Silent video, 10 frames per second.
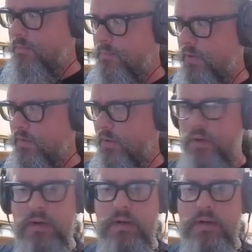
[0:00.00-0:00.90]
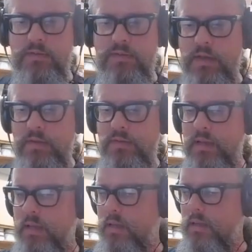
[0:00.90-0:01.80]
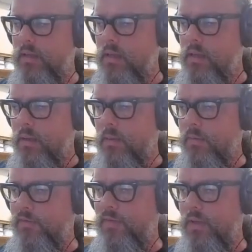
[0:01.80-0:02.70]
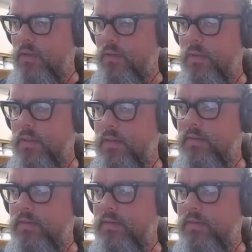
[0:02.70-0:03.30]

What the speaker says: bizarre and fascinating. It was filled with this